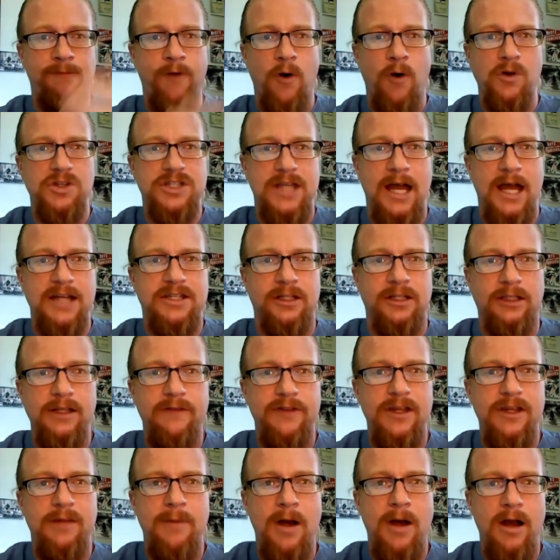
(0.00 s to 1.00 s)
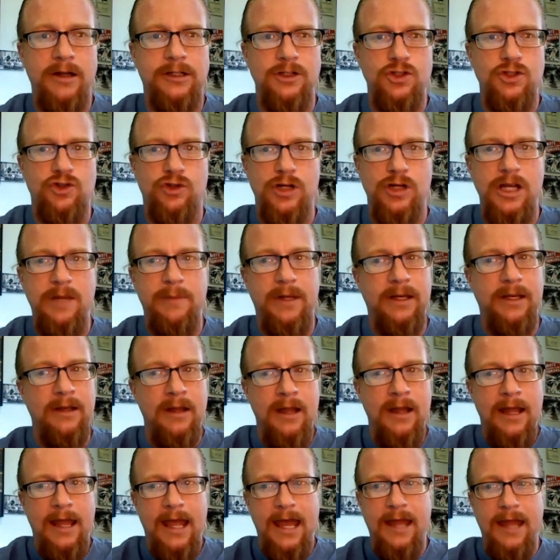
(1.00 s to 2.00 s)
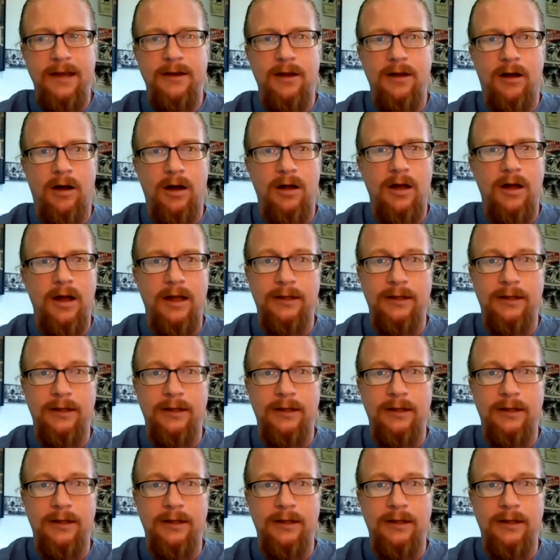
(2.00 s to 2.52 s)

folks got to live the American dream, and and uh,